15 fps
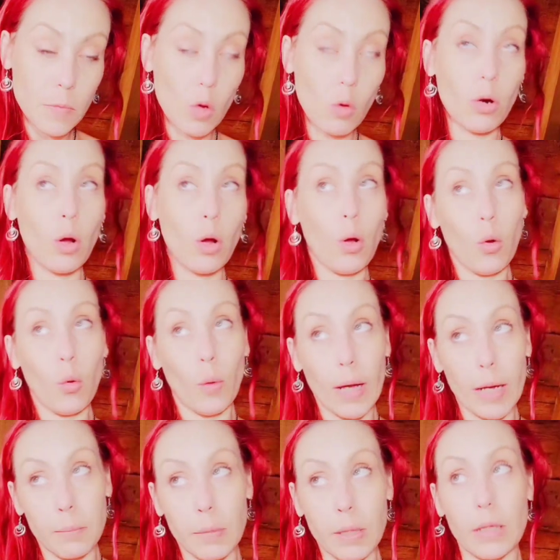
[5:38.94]
Or, oh,
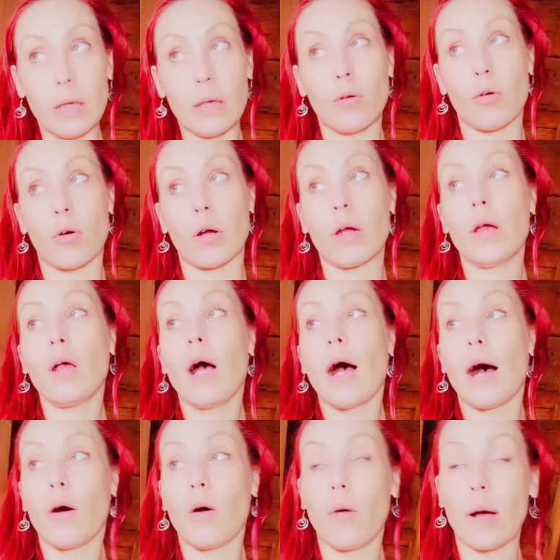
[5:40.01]
why me? Or,
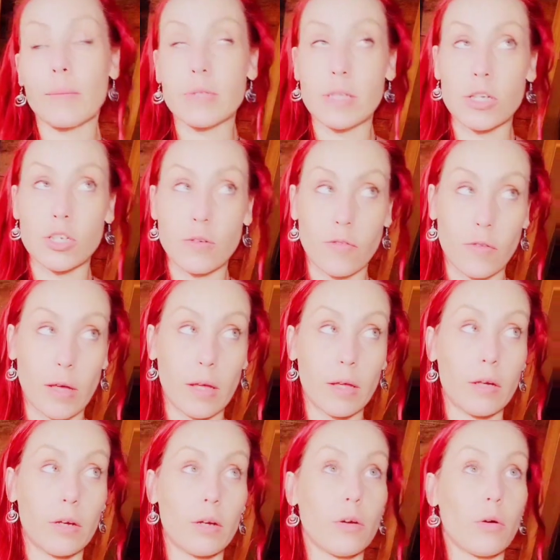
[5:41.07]
oh, I'm such a
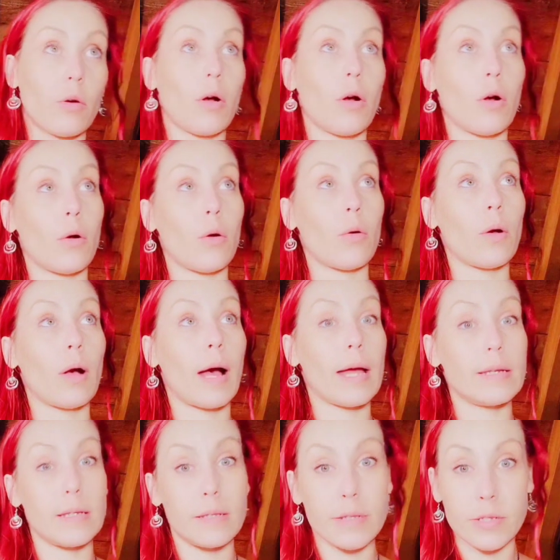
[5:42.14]
failure. Or, oh, I
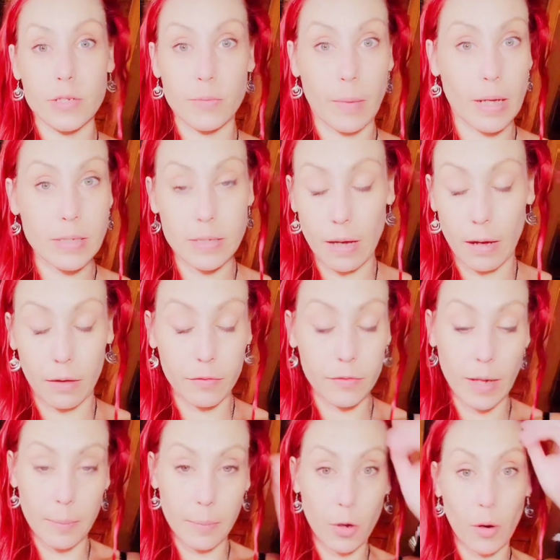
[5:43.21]
did this to myself
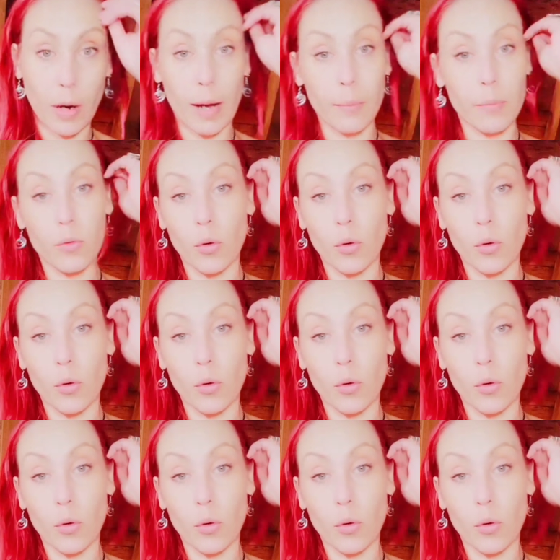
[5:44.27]
type of crap.